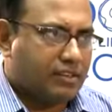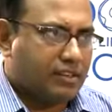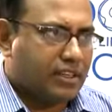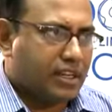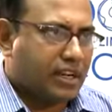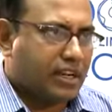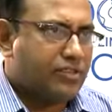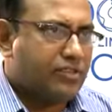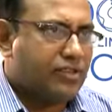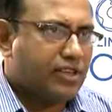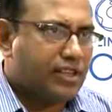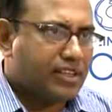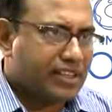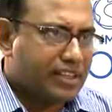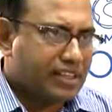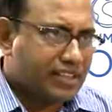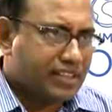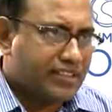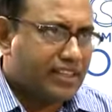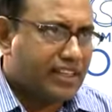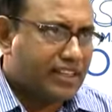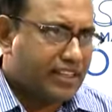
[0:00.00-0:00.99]
gradually
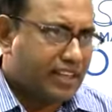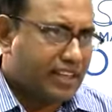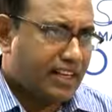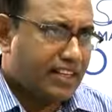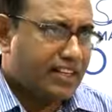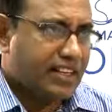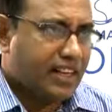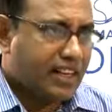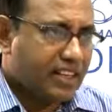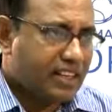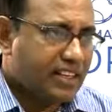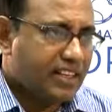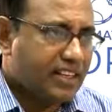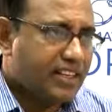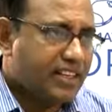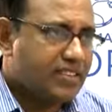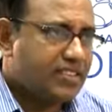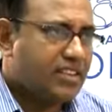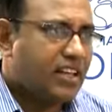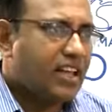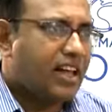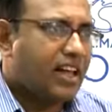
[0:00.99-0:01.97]
increasing in that
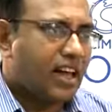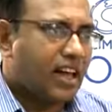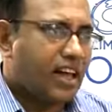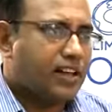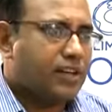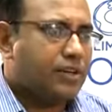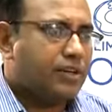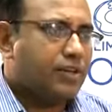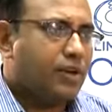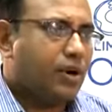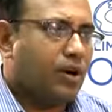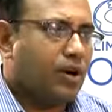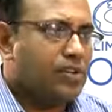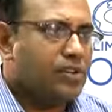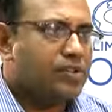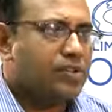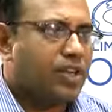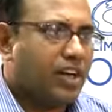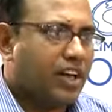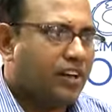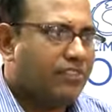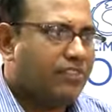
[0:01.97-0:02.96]
areas and we
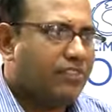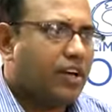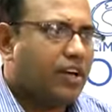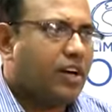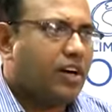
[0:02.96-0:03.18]
also have